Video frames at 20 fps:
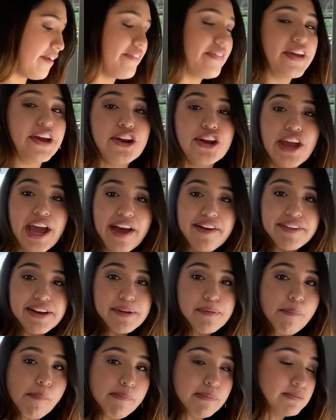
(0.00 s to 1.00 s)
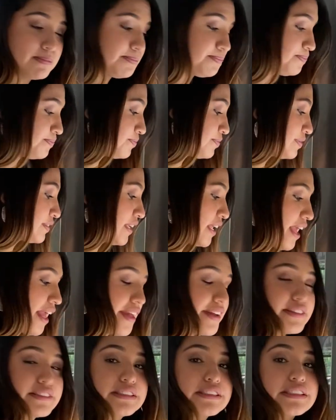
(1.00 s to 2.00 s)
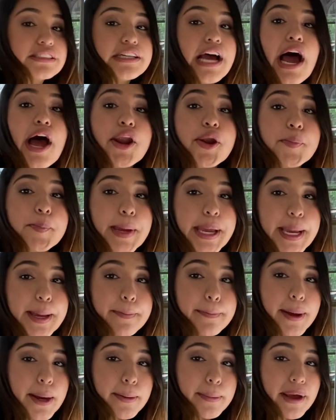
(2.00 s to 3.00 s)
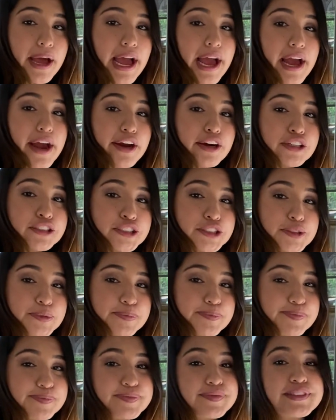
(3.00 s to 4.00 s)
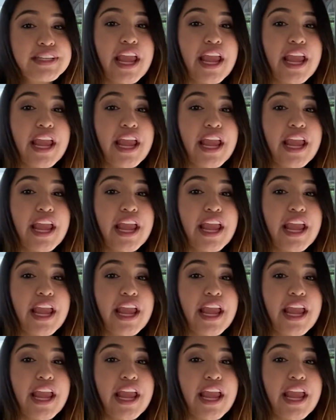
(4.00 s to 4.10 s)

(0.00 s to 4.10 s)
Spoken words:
There you have it. How to make boba at home.